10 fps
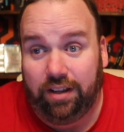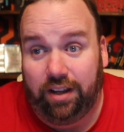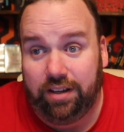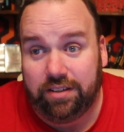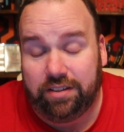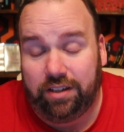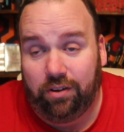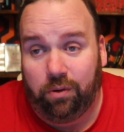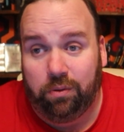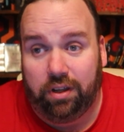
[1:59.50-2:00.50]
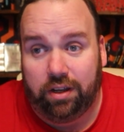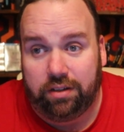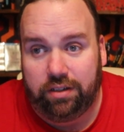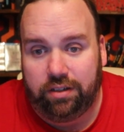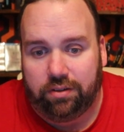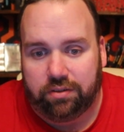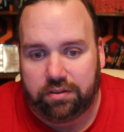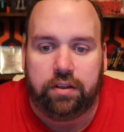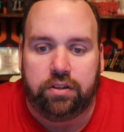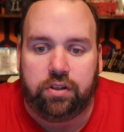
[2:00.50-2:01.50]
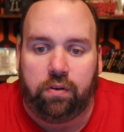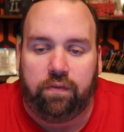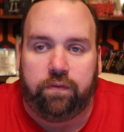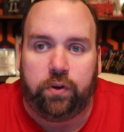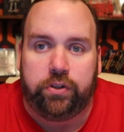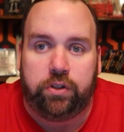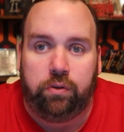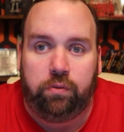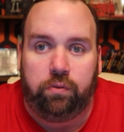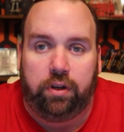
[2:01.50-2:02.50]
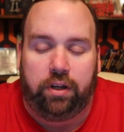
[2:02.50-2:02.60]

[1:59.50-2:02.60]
I didn't see a whole lot of deals. So the first two,